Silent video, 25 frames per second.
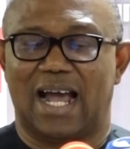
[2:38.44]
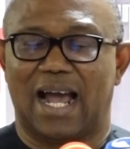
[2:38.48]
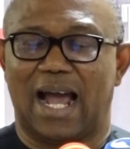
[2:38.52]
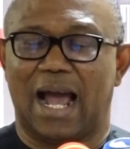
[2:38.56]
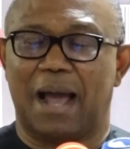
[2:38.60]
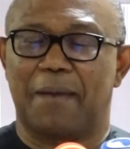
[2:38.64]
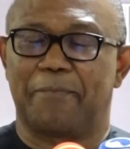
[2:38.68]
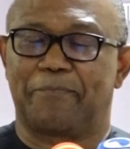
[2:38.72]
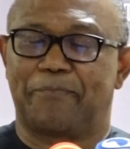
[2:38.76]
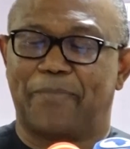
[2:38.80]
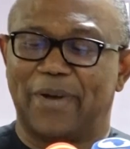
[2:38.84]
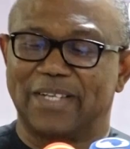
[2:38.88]

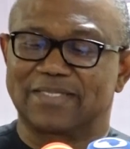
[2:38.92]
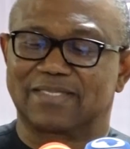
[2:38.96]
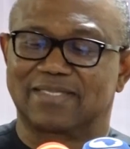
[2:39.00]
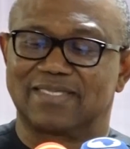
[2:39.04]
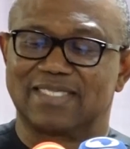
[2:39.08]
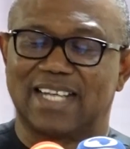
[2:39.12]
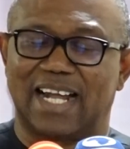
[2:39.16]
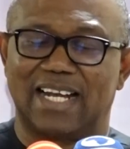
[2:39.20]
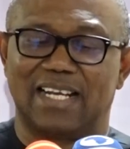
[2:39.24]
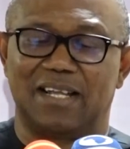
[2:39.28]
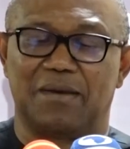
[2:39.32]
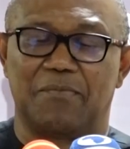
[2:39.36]
and
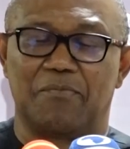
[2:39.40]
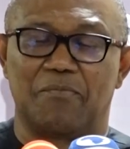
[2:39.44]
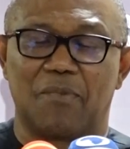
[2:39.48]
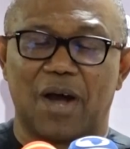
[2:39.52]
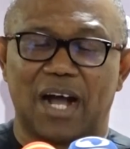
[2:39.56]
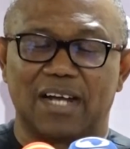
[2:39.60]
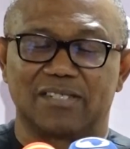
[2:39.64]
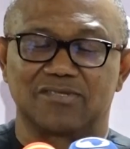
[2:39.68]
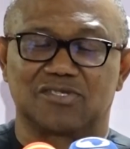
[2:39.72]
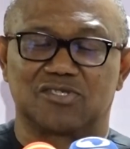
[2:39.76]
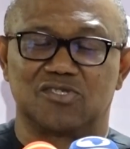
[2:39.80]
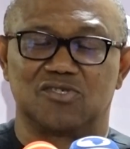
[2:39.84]
personally
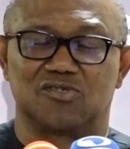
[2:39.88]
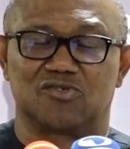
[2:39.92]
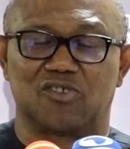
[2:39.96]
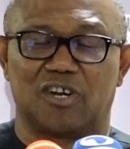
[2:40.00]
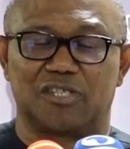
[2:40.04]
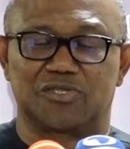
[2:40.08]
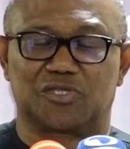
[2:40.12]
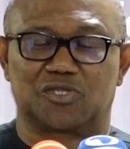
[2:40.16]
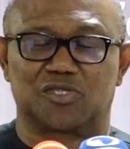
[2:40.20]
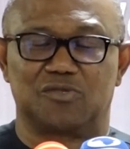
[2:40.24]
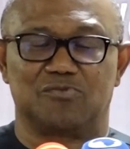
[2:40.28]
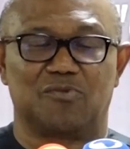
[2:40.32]
mount the
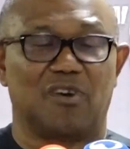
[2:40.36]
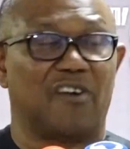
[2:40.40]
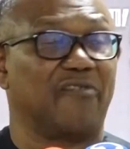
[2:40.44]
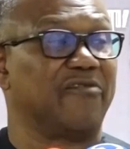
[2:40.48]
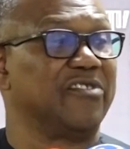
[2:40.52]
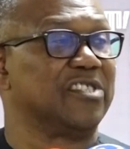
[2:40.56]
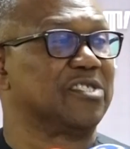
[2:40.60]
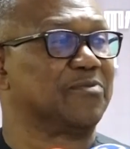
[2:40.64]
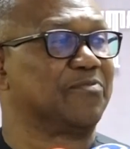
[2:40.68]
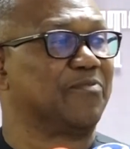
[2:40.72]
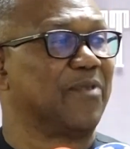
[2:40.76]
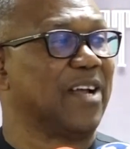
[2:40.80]
rostrum of
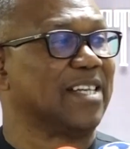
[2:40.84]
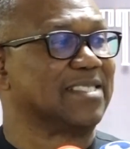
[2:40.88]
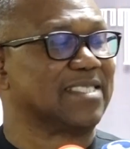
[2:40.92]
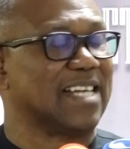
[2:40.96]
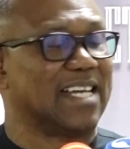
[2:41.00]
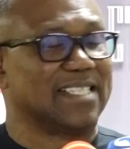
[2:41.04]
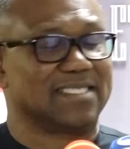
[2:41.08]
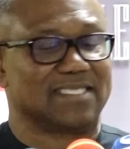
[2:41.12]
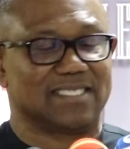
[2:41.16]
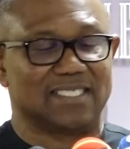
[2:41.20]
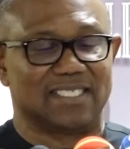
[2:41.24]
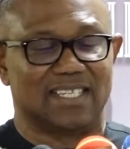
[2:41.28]
his
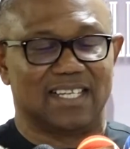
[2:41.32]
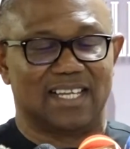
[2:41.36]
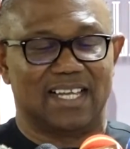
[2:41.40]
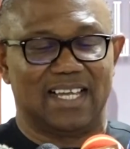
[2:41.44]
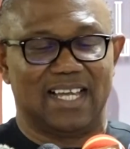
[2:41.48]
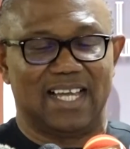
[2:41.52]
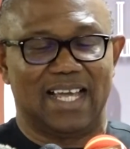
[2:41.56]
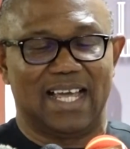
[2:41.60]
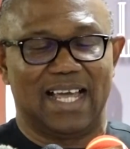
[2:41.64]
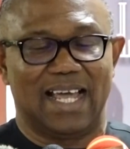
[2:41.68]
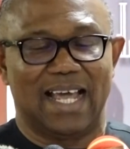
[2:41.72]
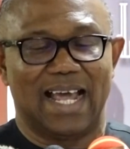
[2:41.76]
present
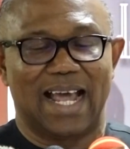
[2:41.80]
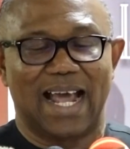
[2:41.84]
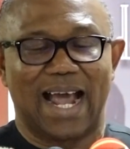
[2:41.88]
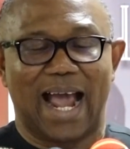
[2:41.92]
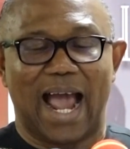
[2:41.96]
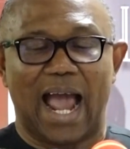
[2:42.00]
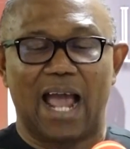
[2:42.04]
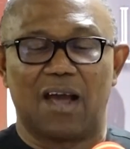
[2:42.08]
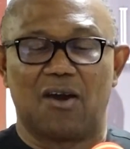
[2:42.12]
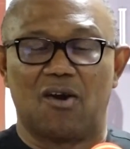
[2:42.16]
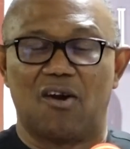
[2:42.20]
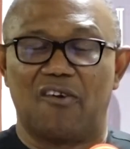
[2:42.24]

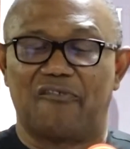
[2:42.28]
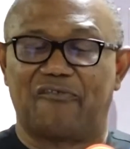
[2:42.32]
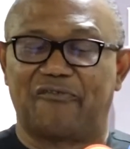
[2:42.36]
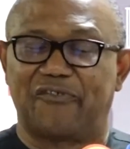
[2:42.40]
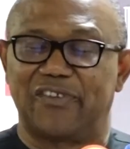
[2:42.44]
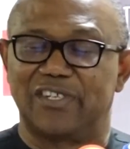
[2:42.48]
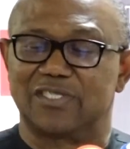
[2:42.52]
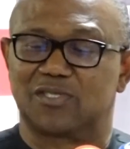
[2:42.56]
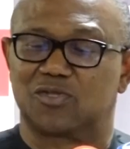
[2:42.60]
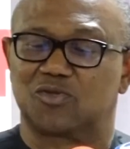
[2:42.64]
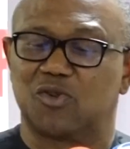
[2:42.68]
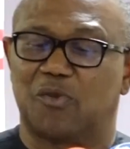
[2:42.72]
high
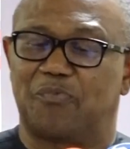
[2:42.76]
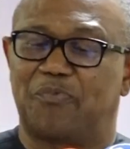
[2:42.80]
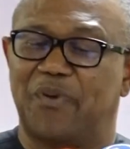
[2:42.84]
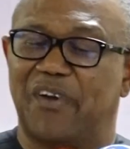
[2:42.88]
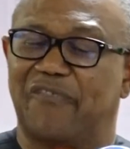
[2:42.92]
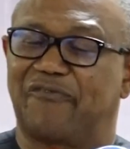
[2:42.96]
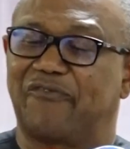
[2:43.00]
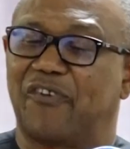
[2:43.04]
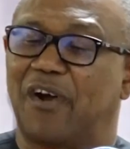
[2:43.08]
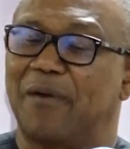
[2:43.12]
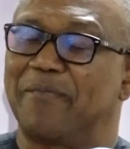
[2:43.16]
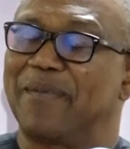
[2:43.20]
office to
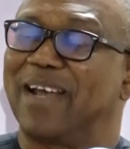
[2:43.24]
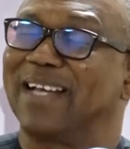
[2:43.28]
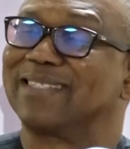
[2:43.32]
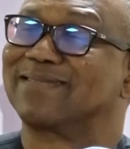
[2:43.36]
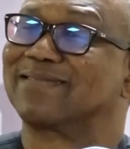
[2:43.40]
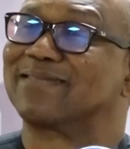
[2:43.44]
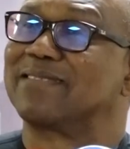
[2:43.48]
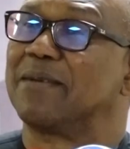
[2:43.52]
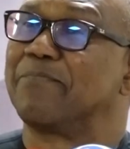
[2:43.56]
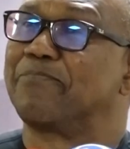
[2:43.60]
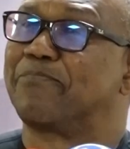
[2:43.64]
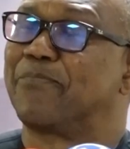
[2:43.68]
perform a
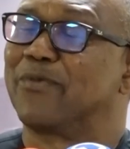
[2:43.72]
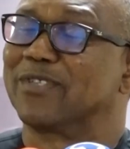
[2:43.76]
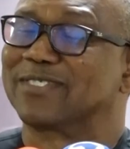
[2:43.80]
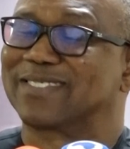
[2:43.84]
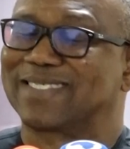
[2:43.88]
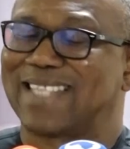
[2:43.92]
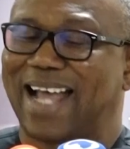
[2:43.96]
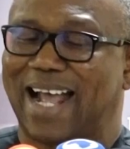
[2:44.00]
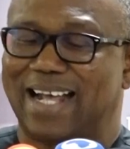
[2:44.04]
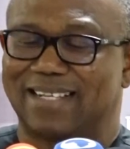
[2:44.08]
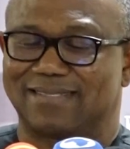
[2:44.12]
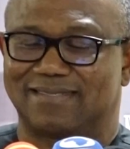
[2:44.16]
simple
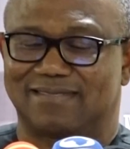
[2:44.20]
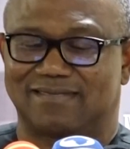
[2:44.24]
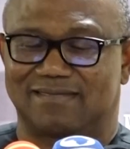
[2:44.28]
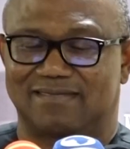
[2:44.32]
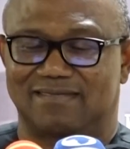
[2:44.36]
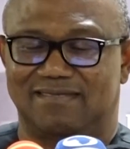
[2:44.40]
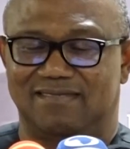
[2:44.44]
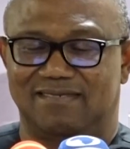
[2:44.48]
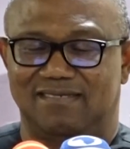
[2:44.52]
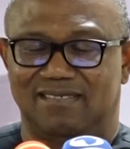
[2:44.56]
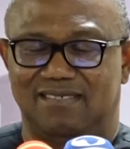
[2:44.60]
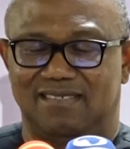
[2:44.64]
task
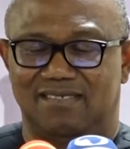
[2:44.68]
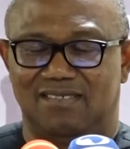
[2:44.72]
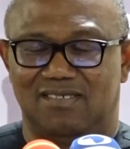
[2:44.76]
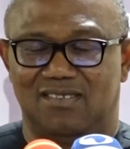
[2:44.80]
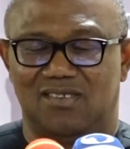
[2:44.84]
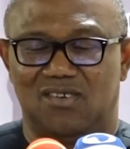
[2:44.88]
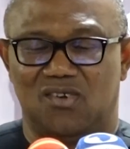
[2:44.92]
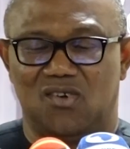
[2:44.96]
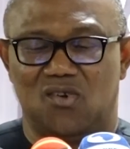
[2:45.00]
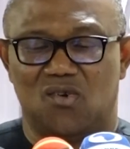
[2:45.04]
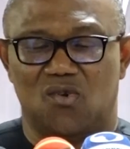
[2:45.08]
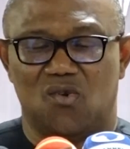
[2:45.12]

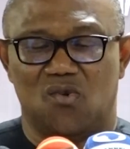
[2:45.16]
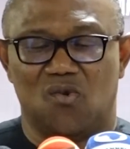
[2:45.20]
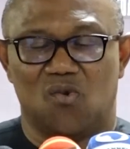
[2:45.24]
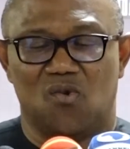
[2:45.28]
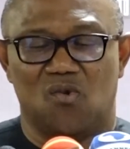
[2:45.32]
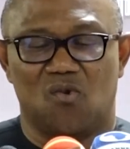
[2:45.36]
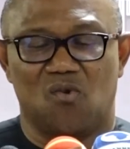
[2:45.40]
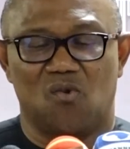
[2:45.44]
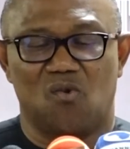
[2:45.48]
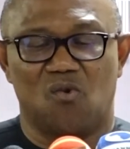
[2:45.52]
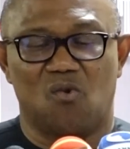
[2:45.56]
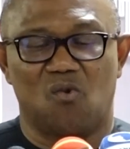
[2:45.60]

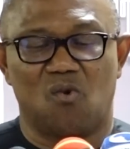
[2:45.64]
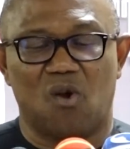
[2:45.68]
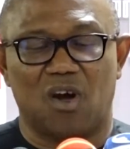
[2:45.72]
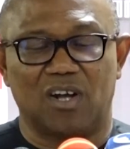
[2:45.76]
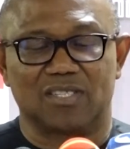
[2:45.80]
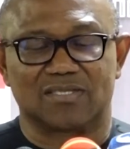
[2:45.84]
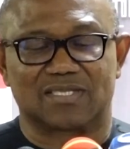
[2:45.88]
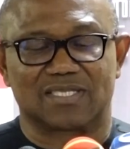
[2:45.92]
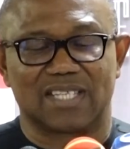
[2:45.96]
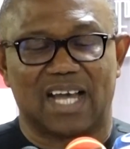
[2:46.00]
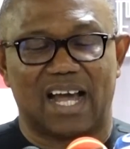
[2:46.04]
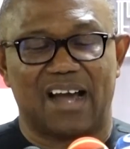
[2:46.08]

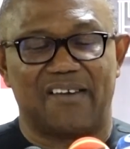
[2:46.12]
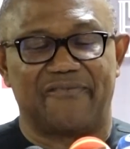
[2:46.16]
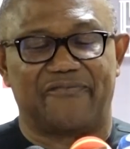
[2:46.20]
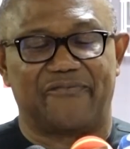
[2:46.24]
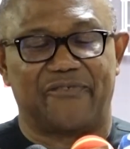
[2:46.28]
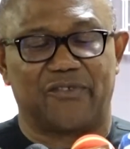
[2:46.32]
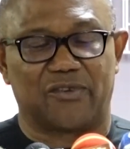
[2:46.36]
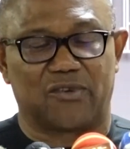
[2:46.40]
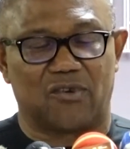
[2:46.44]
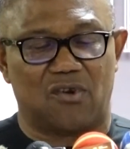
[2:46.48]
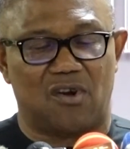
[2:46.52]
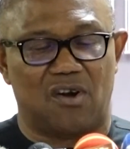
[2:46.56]
once and
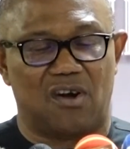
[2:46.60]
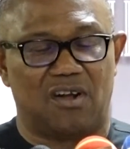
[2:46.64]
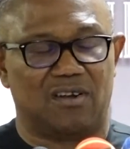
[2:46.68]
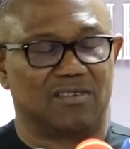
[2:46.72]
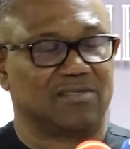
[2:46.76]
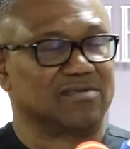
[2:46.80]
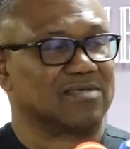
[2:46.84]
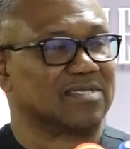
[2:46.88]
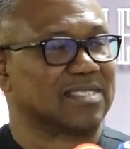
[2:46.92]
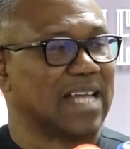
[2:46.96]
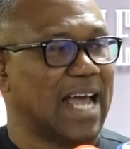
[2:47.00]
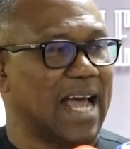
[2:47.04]
for
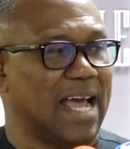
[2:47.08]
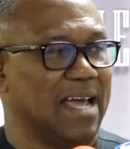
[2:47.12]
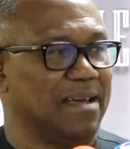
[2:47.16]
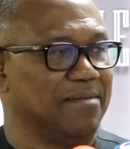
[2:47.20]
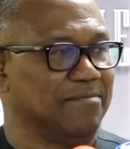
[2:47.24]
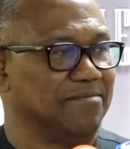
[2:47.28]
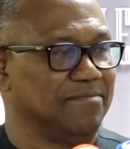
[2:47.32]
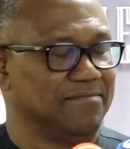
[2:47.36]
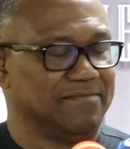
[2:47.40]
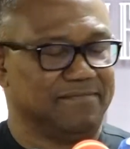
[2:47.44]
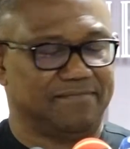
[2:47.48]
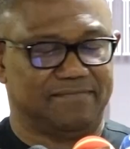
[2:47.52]
all
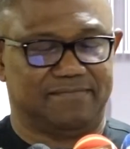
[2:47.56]
time.